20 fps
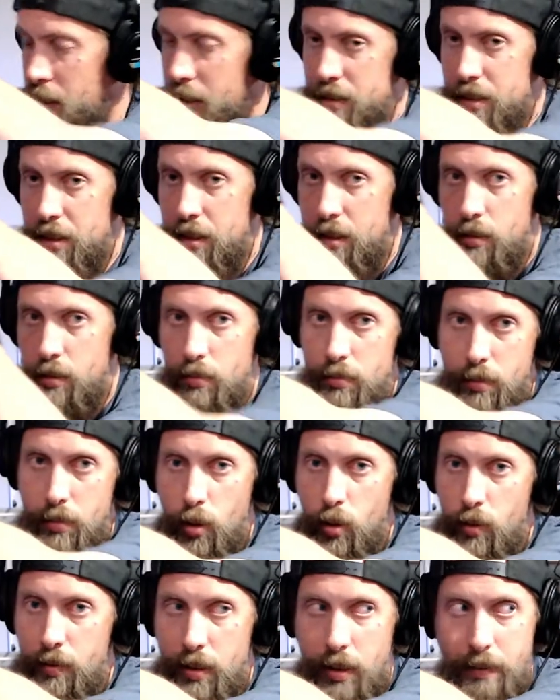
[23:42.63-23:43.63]
that's, you know,
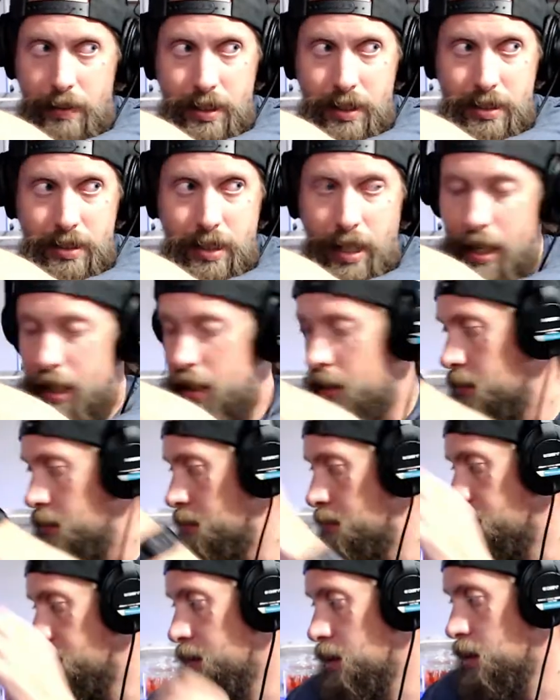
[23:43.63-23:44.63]
over on this side
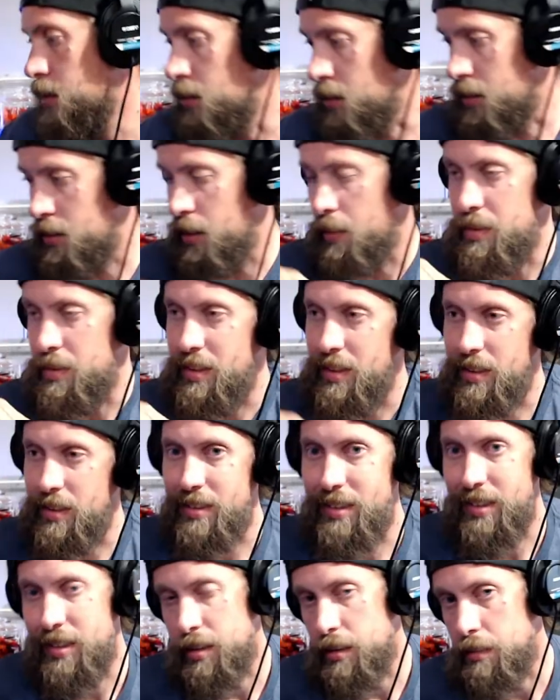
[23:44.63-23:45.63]
hooked up to the
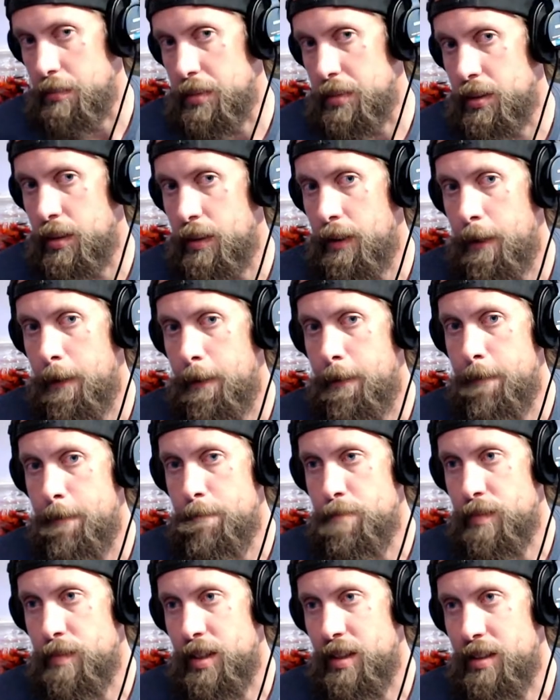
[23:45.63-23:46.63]
systems.
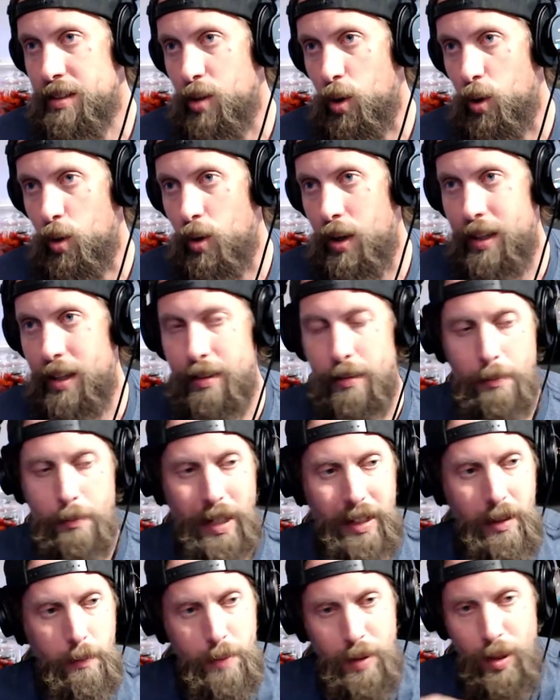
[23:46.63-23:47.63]
So
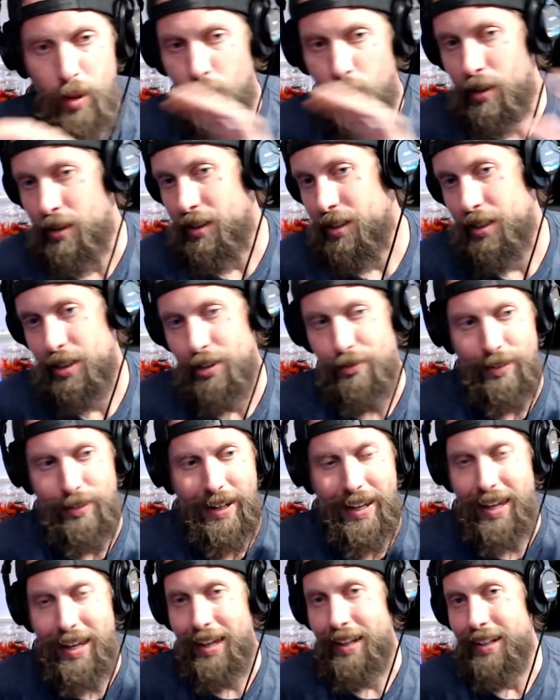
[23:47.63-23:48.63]
my computer is just for
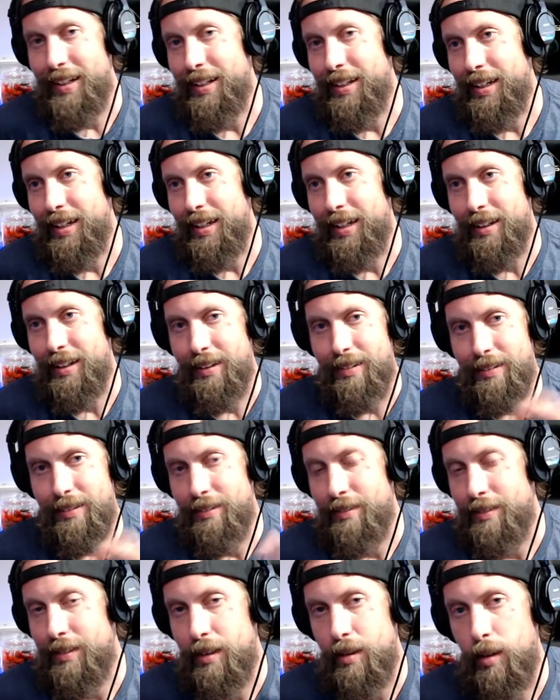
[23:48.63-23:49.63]
editing
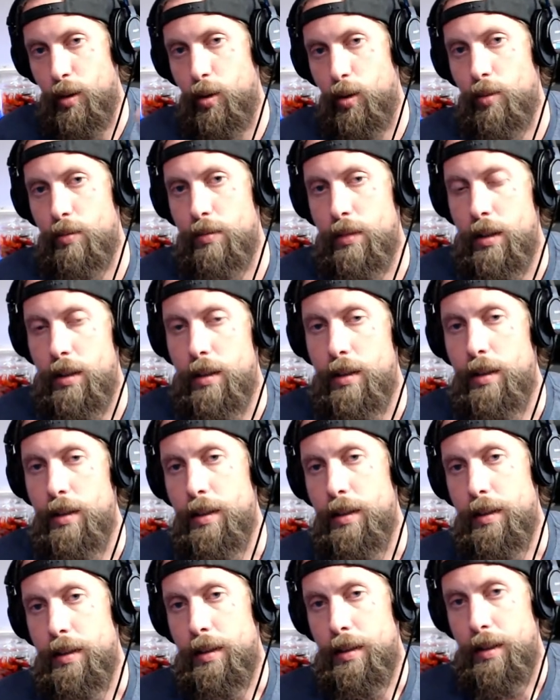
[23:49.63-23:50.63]
and, you know,
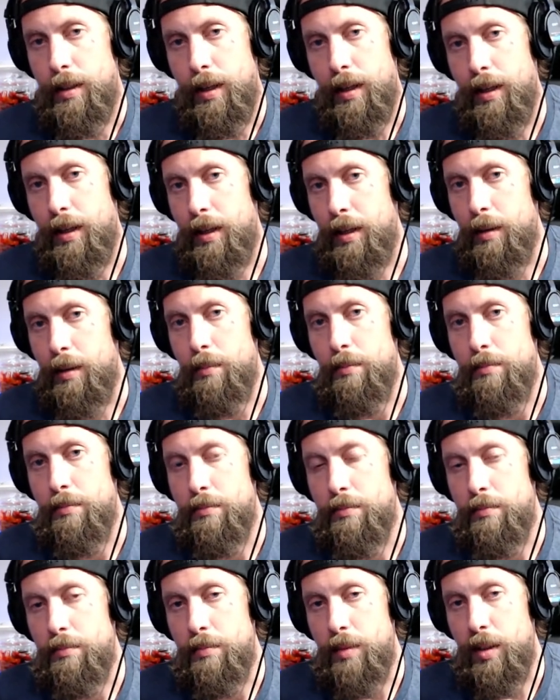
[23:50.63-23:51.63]
um,
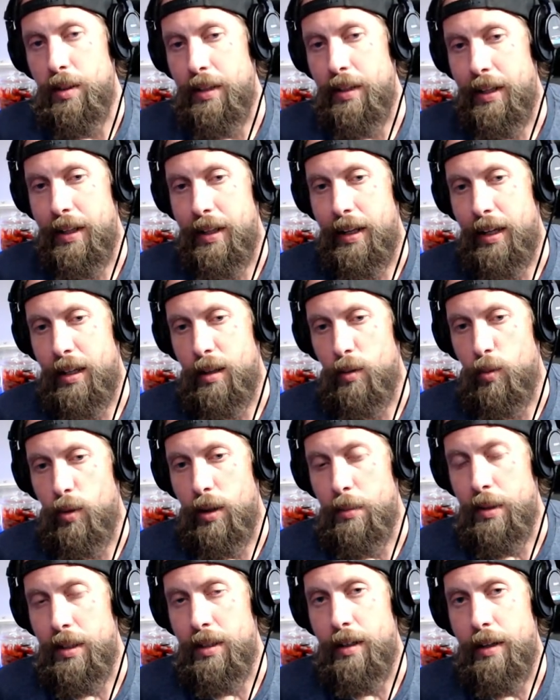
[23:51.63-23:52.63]
looking at naked
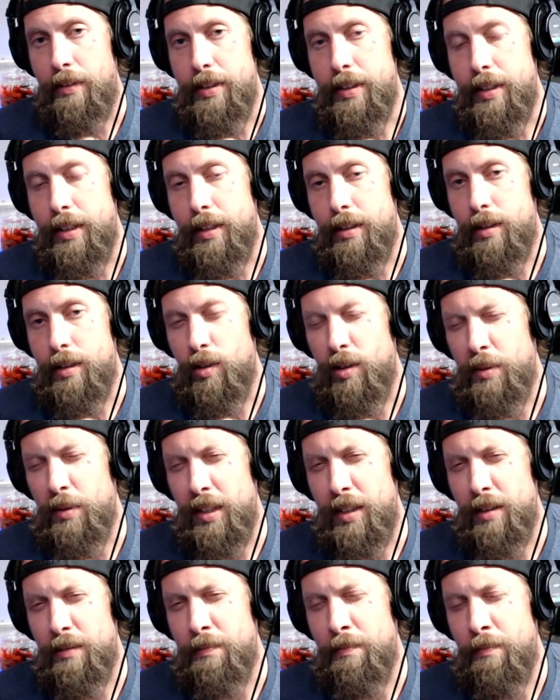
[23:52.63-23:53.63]
women and everything. You know what I
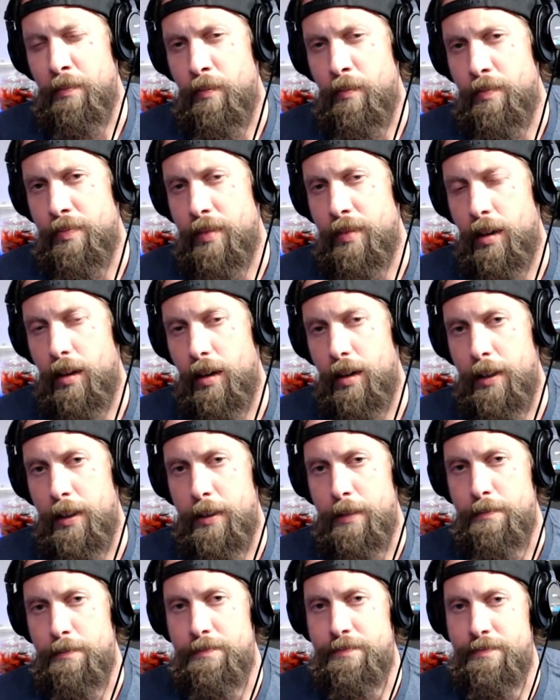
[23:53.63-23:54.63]
mean?
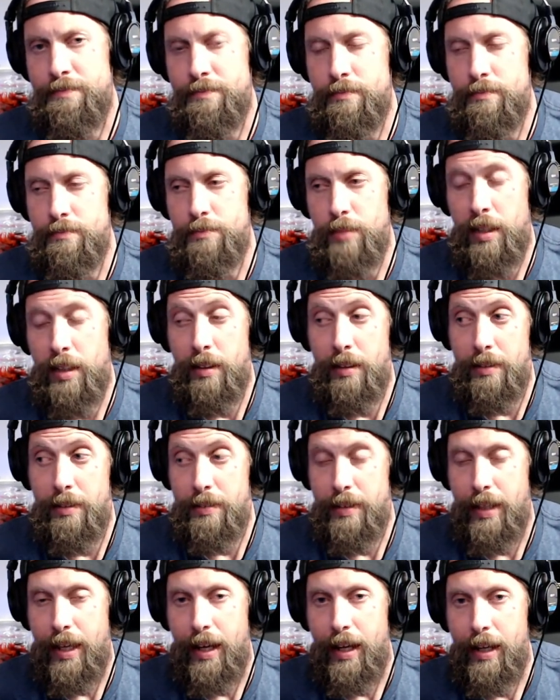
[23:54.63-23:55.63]
Um, but other
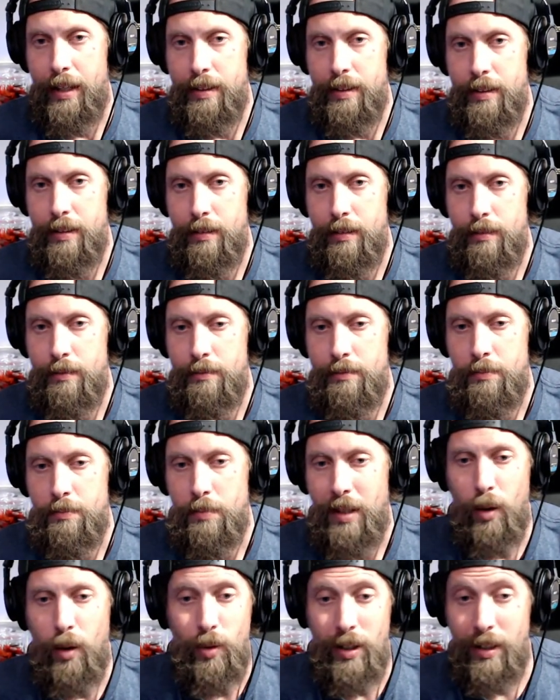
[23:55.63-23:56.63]
than that, you know,
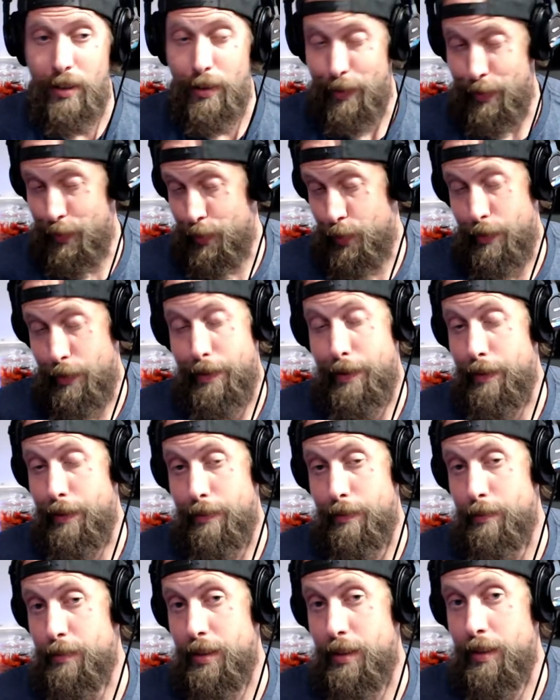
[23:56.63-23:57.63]
but I want a good screen, you
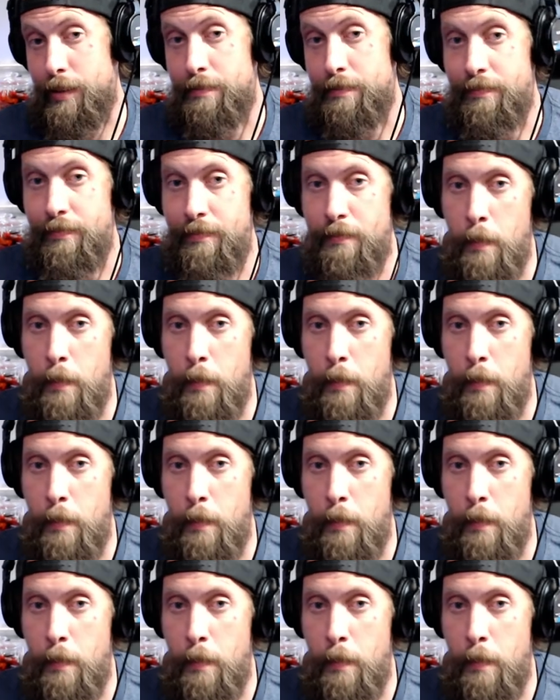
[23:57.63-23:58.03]
know what I'm saying?